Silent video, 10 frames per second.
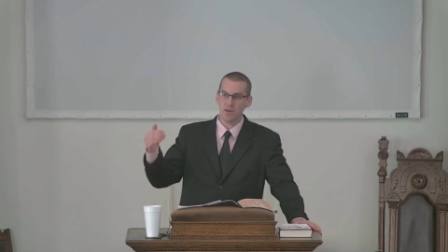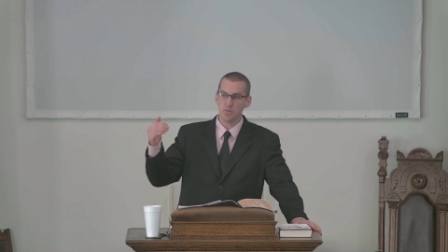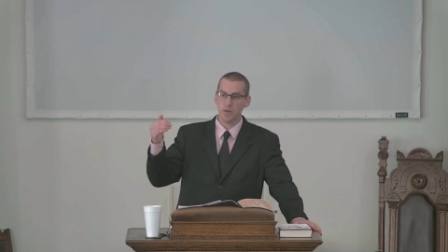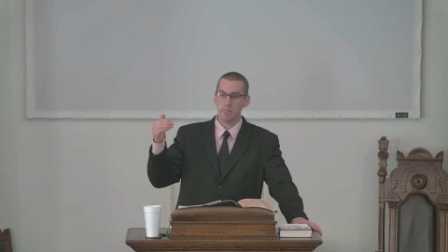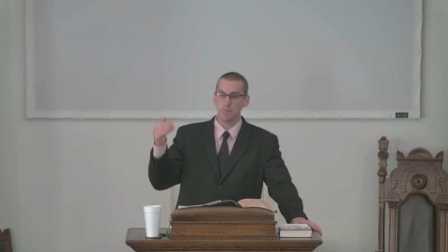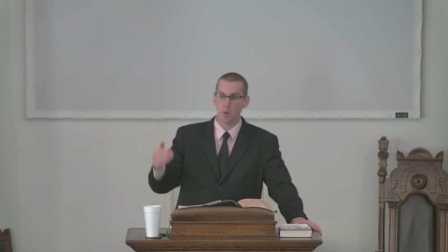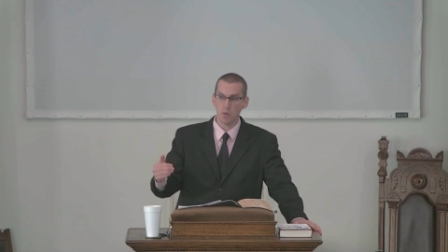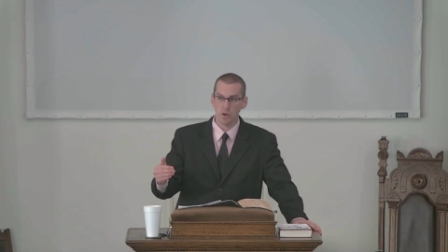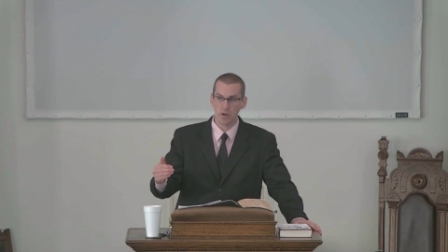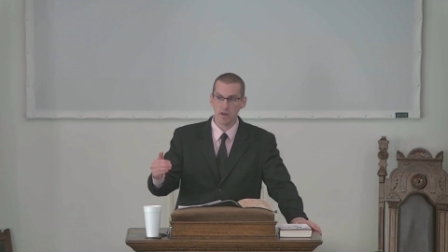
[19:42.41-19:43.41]
You must be
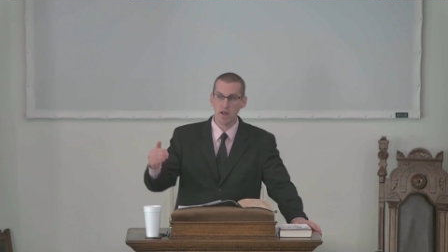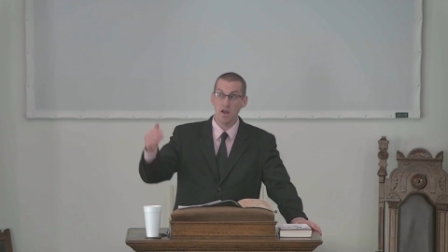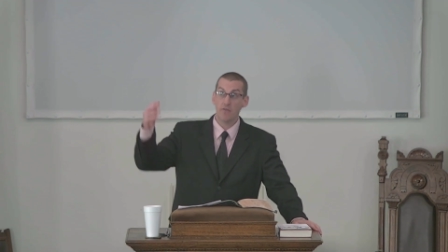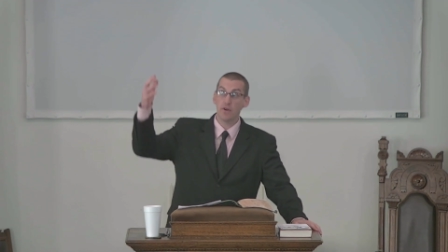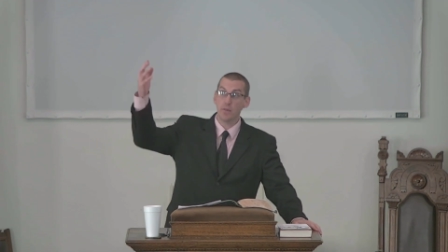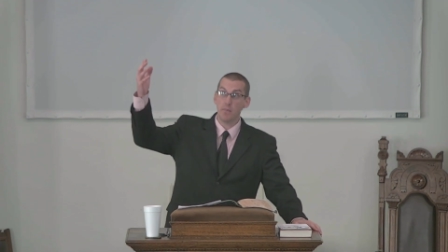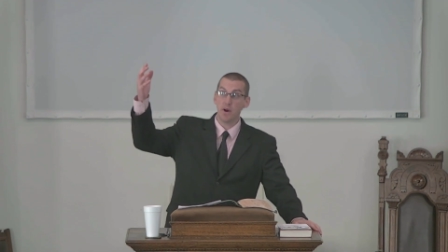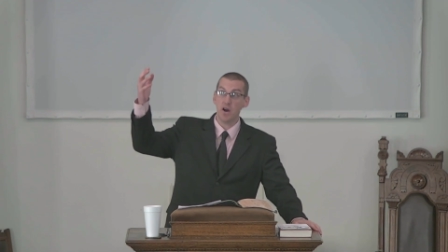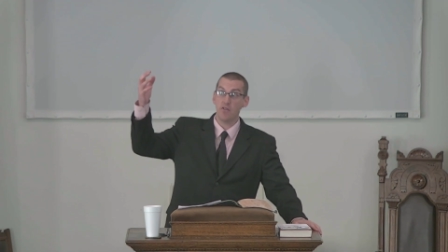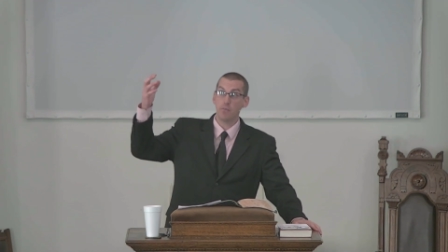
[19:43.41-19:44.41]
born from
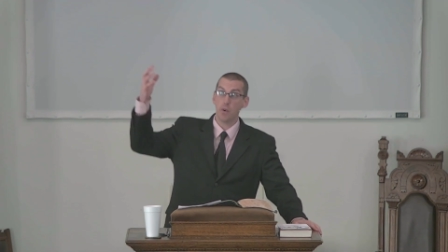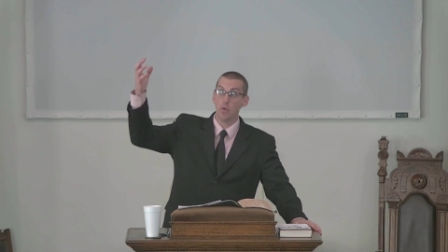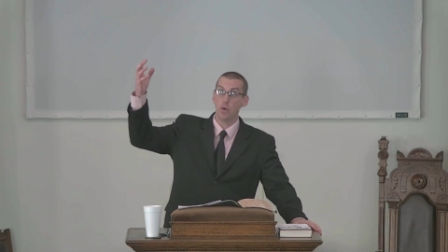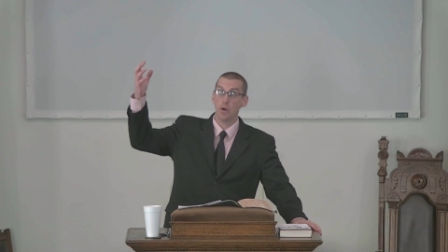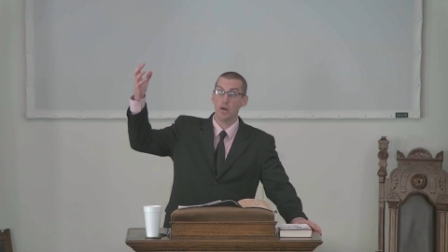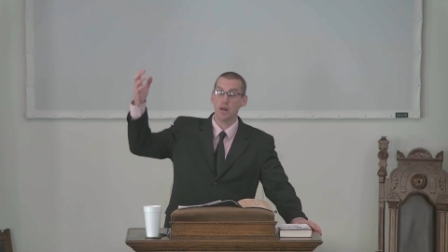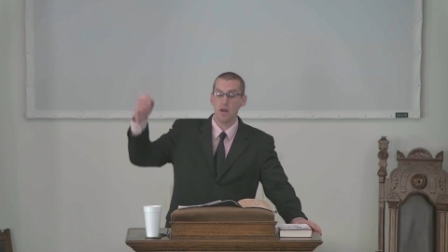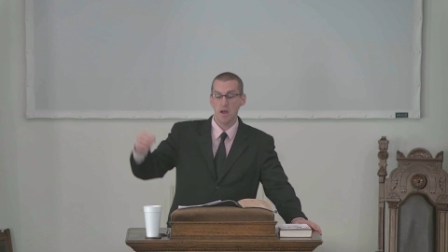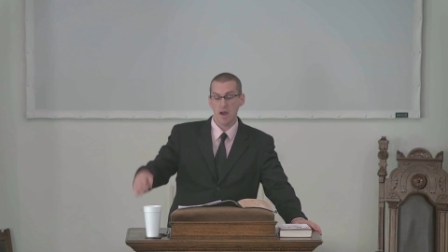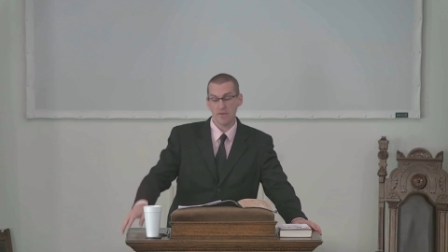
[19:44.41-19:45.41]
above, born
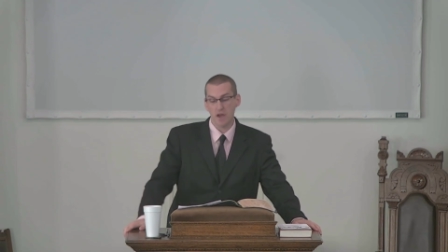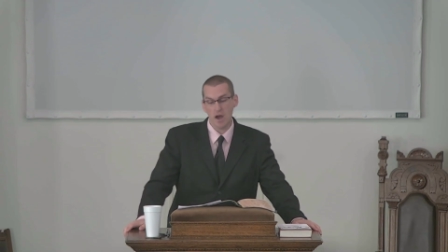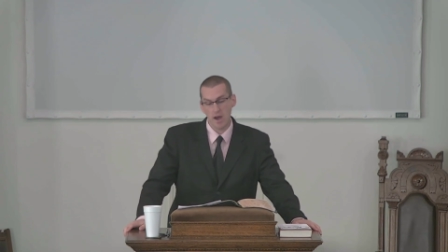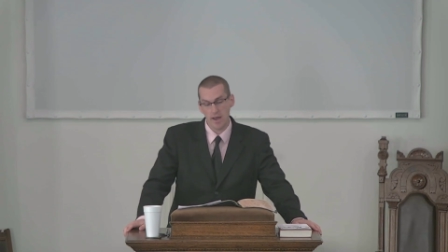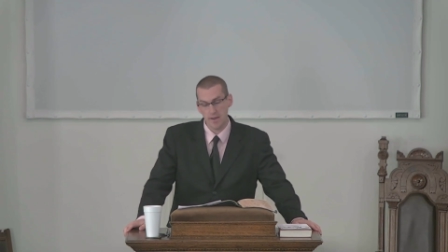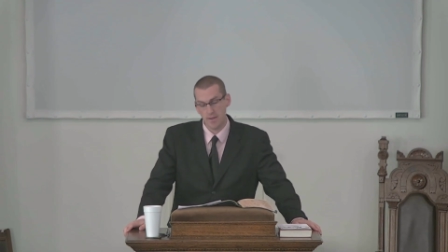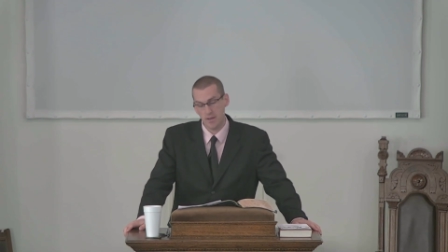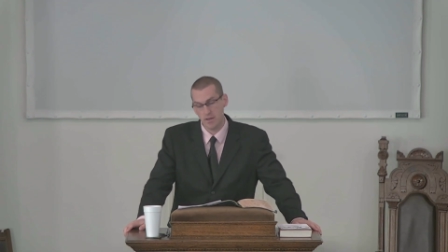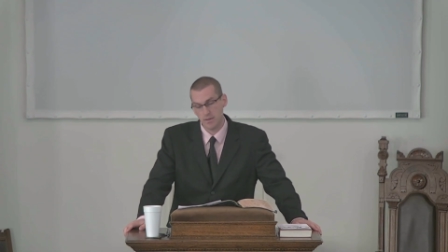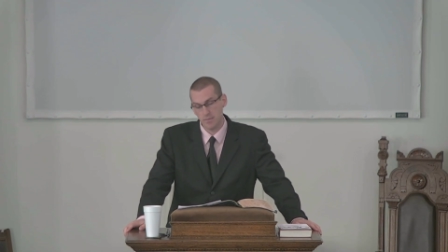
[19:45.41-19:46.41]
of God,
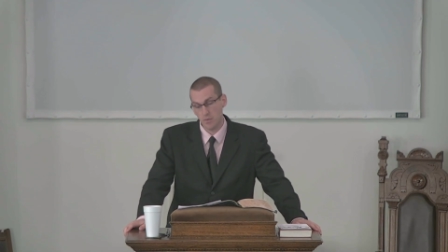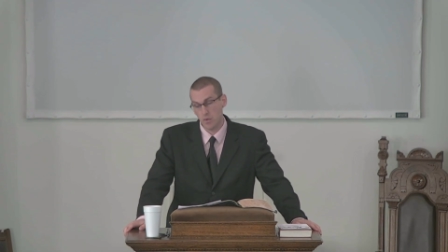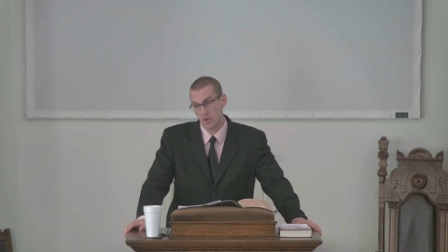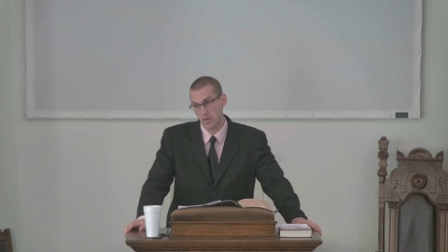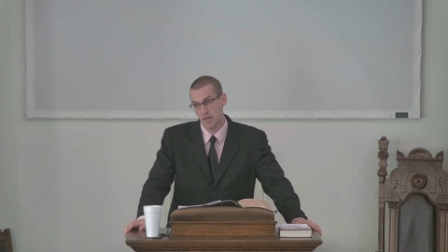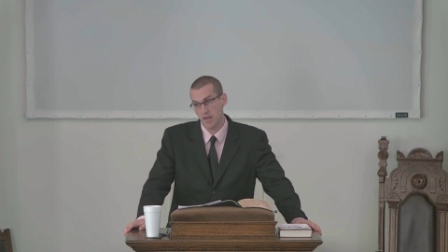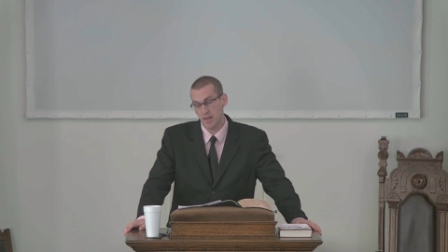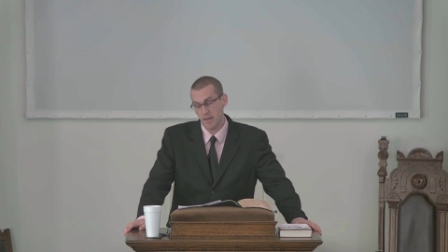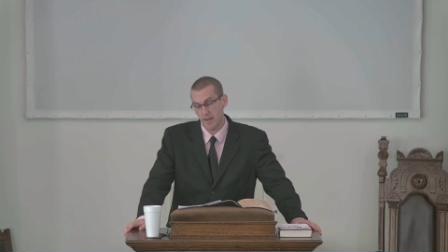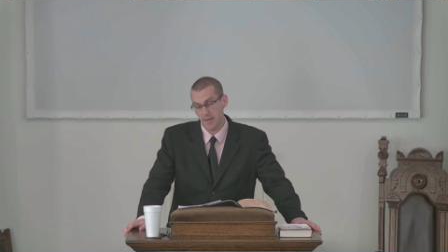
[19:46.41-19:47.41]
born
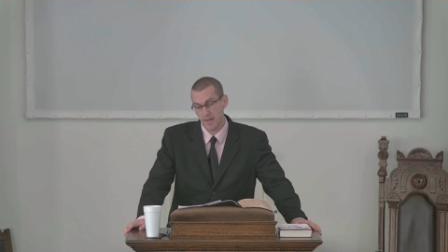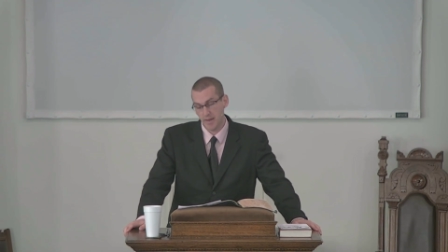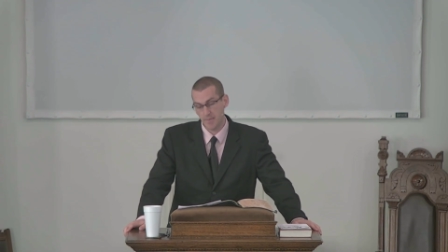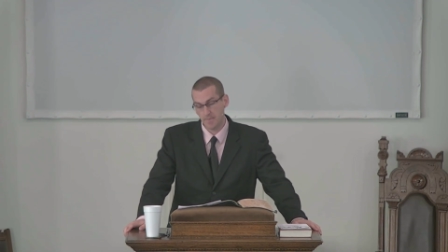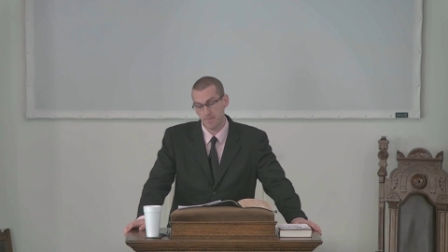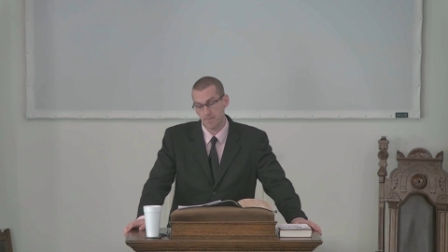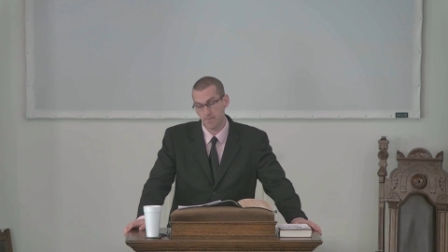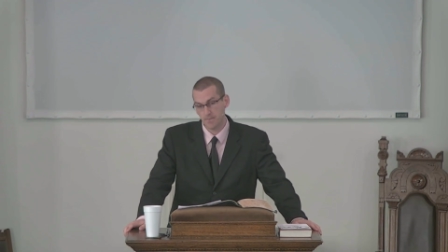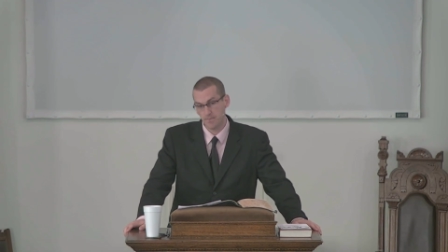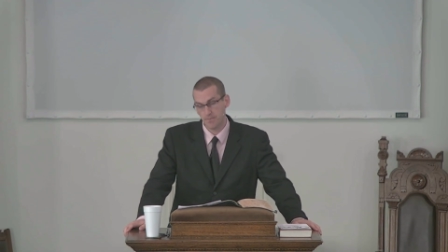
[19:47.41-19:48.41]
again.
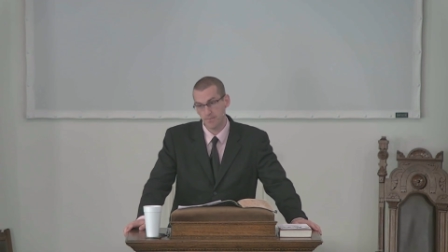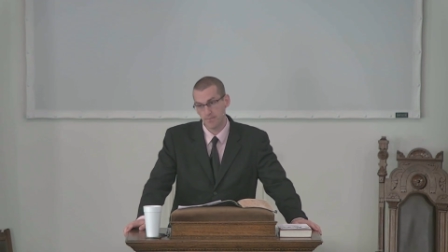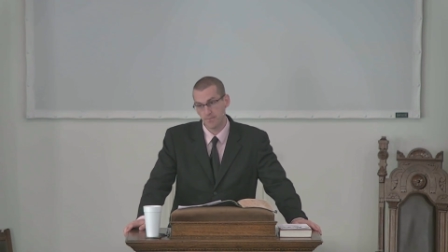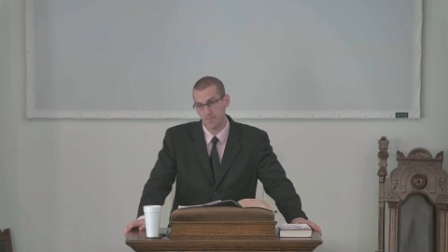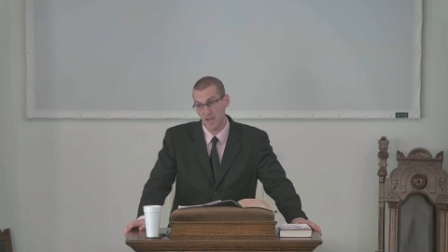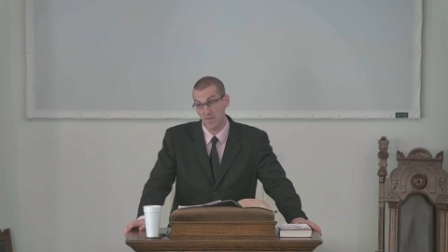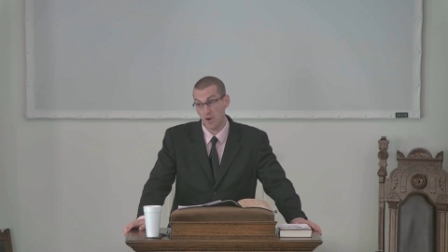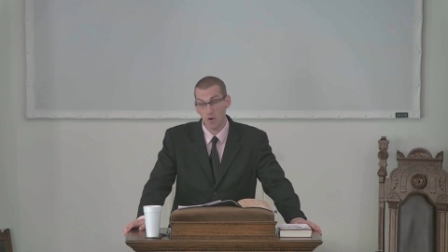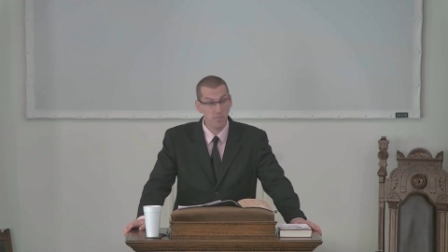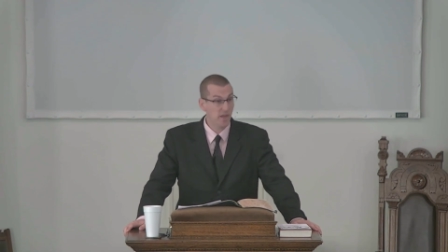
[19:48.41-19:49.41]

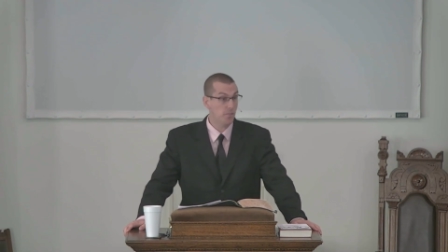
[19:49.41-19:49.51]
And there are